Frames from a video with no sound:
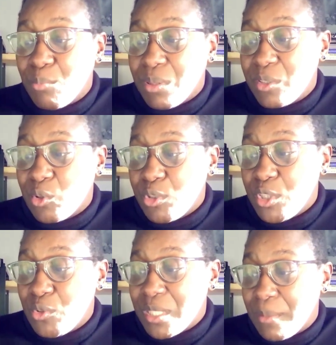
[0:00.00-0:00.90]
the political
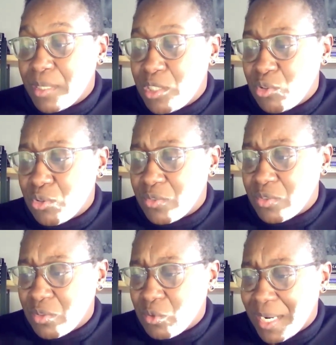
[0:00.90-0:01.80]
use and misuse of
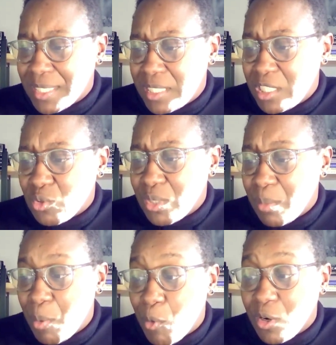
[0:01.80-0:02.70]
civil rights history
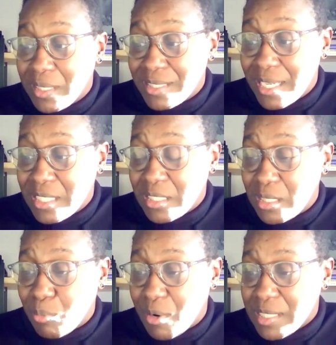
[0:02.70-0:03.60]
and memorialization
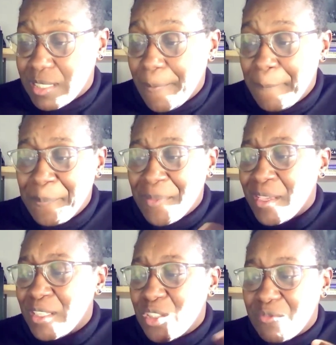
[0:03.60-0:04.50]
to the present.
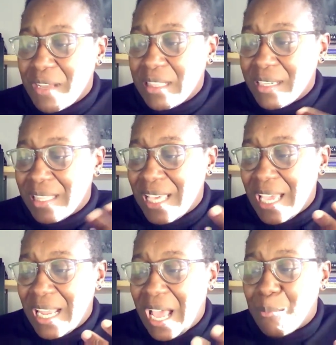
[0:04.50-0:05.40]
So if I look at
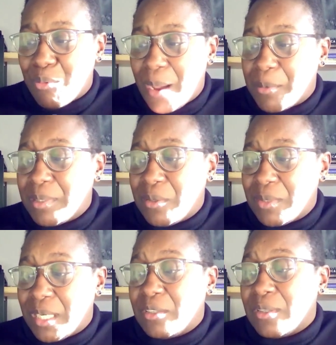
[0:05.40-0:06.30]
that, I probably
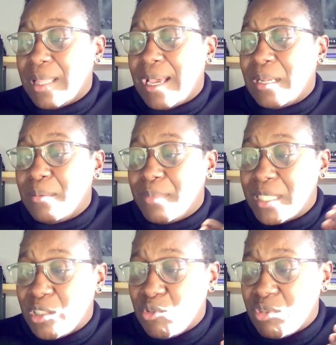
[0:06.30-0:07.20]
would underline
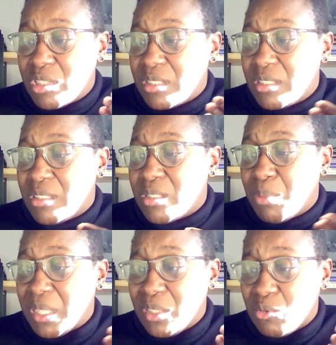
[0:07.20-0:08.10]
misuses,
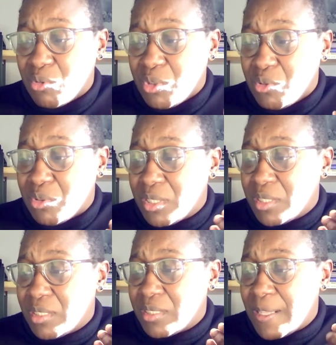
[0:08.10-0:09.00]
political
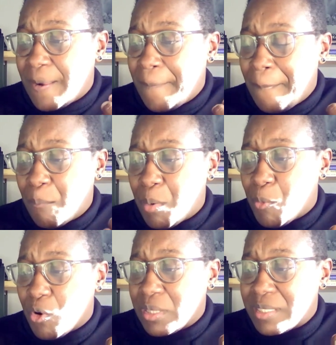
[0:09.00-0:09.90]
uses,
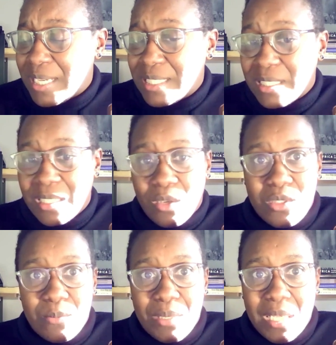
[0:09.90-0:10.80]
memorialization.
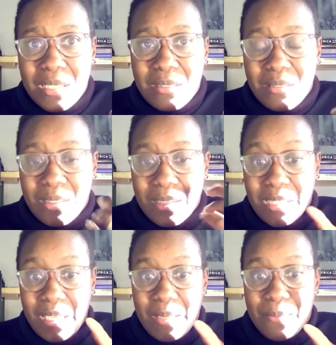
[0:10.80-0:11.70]
Those are big
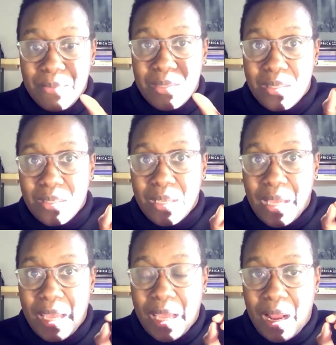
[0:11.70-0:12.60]
themes.
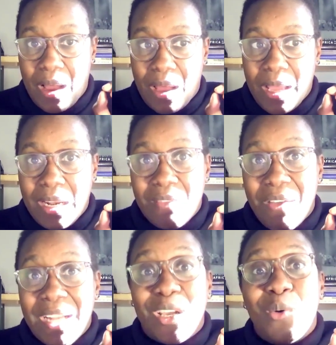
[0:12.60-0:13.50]
And if
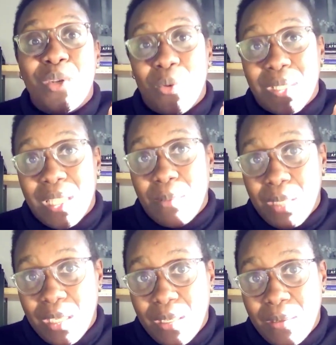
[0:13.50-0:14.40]
I don't know what they
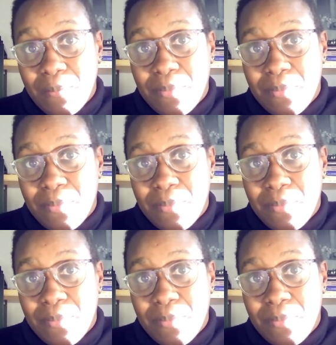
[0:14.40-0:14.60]
mean,